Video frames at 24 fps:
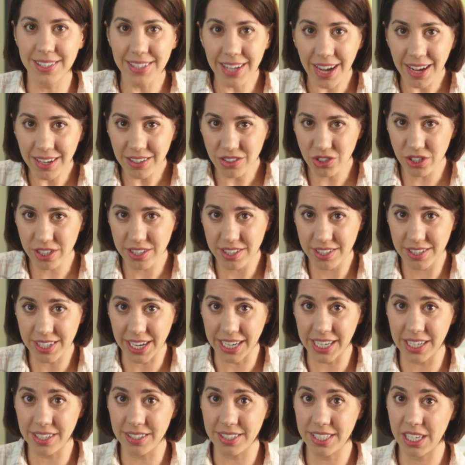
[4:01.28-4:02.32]
not just
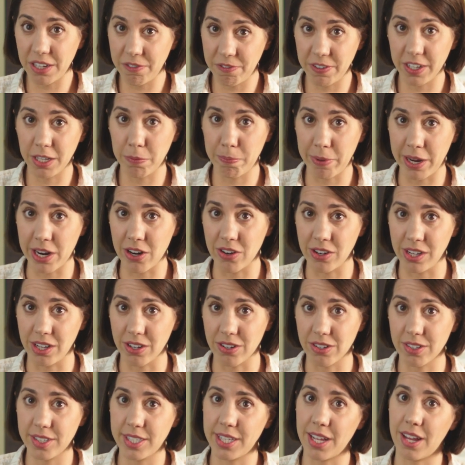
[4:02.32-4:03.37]
scientific
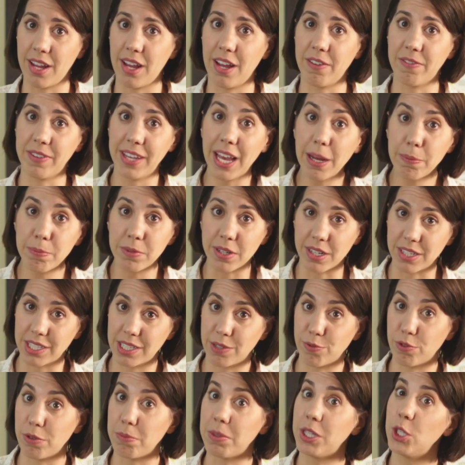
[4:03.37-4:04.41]
barriers that have kept us
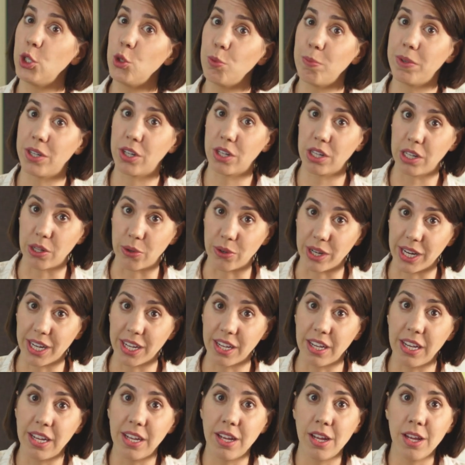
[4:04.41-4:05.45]
from human cloning,
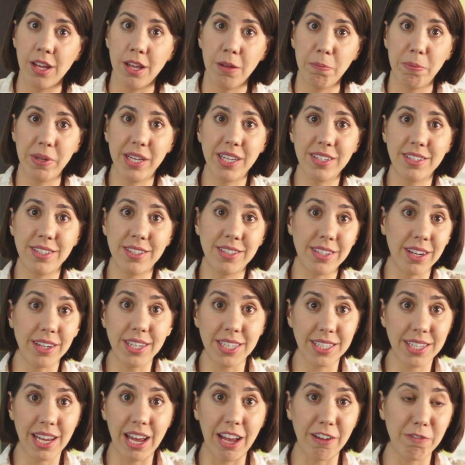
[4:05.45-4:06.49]
because
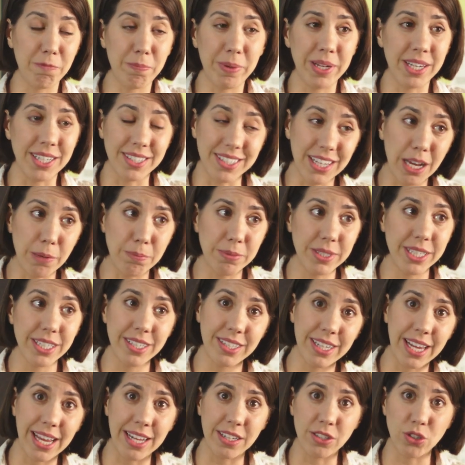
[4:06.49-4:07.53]
studies have been
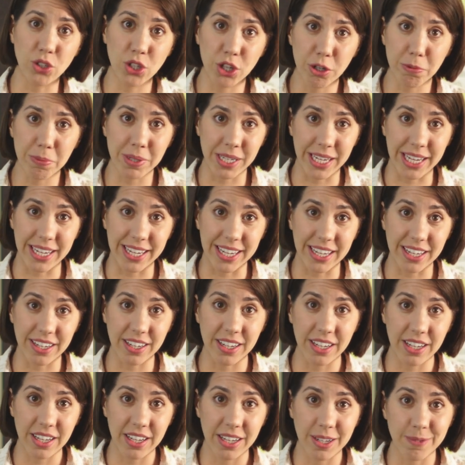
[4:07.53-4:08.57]
attempted and terminated.
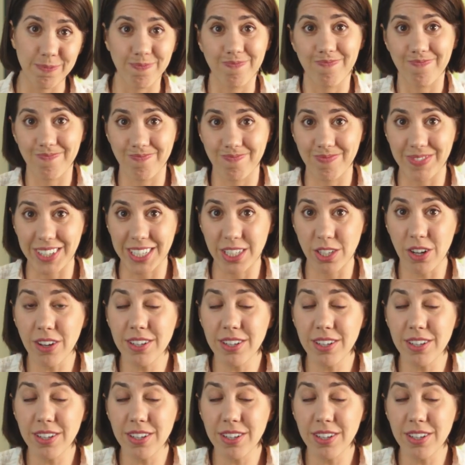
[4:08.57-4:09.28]
It's